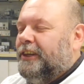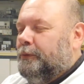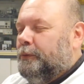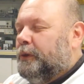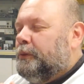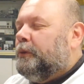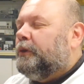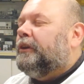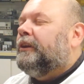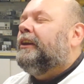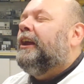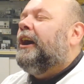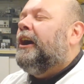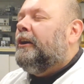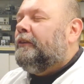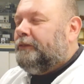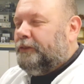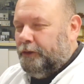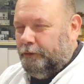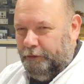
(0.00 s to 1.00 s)
We would
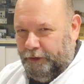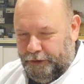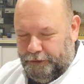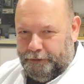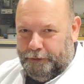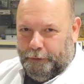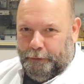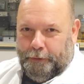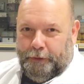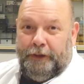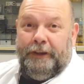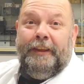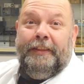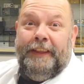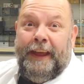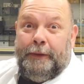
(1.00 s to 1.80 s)
love to restore that